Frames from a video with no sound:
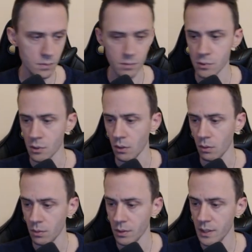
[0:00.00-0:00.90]

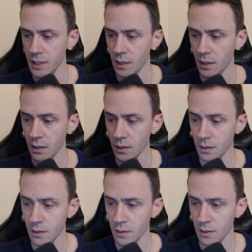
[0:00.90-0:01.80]
So here,
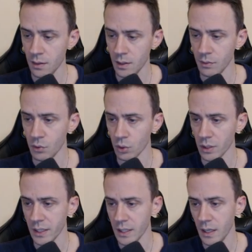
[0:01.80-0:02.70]
if you
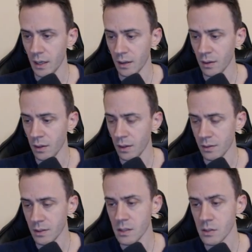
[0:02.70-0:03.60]
click here,
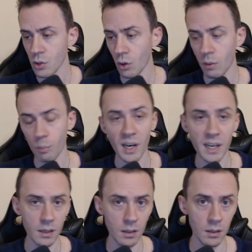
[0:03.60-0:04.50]
this is your
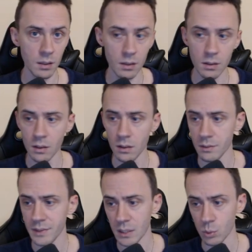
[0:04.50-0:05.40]
particle
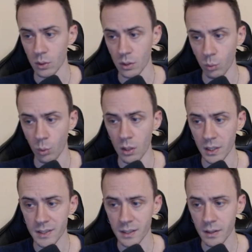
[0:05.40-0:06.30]
network
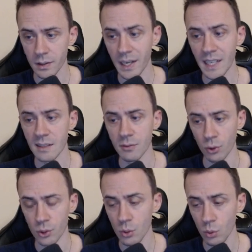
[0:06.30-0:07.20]
wallet created
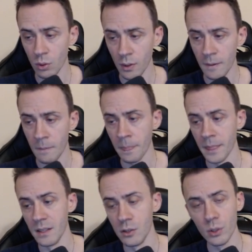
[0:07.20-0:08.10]
for you,
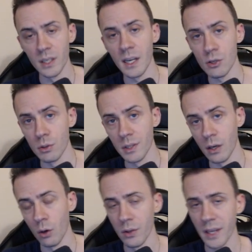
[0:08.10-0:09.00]
and you can actually,
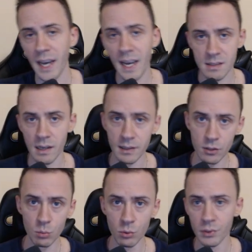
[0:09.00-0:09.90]
all the
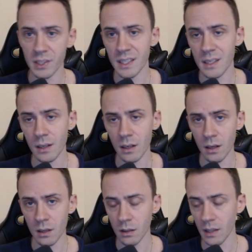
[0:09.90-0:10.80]
asset you move in
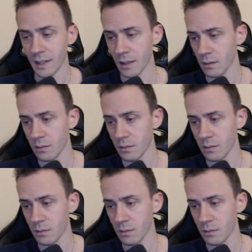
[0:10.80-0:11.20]
here, like